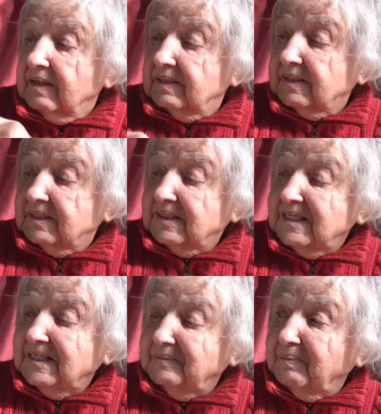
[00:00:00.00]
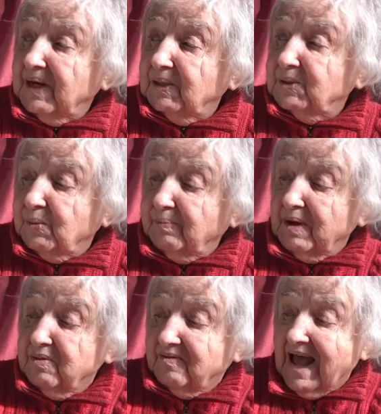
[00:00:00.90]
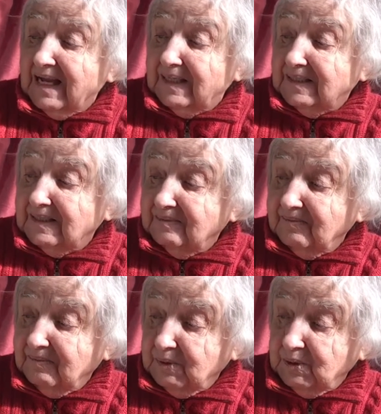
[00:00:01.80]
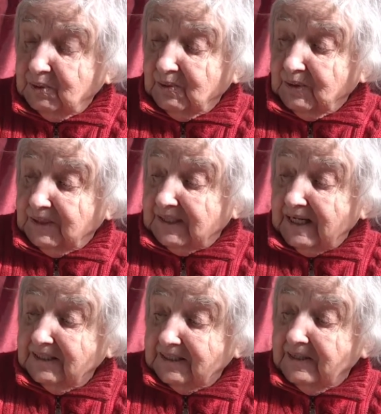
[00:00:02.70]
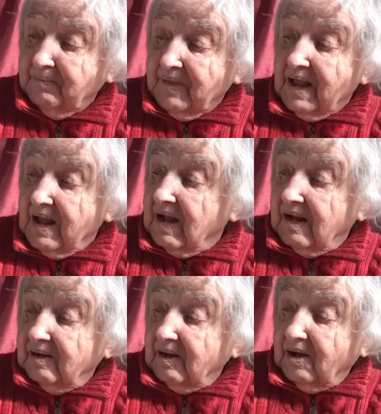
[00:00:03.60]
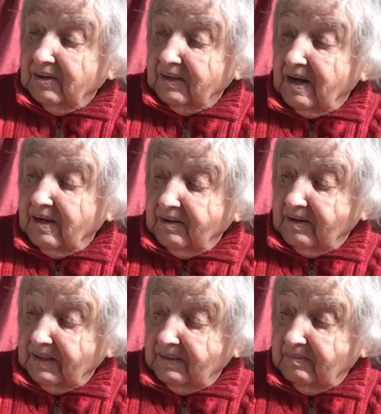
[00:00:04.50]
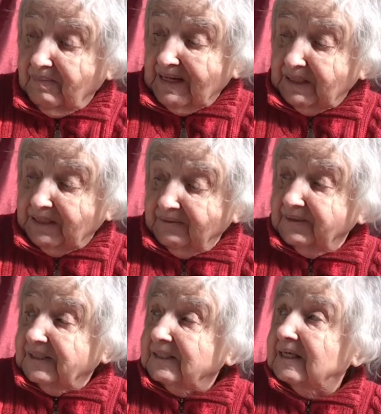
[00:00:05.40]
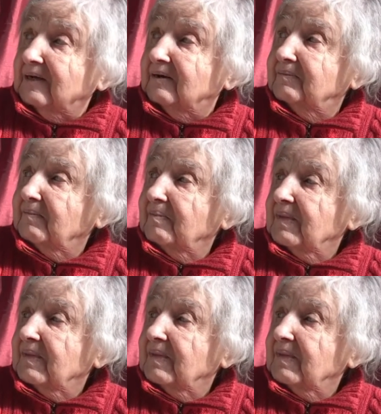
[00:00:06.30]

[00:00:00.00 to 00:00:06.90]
It's a seated pose, both hands towards us, on the bench she was sitting on,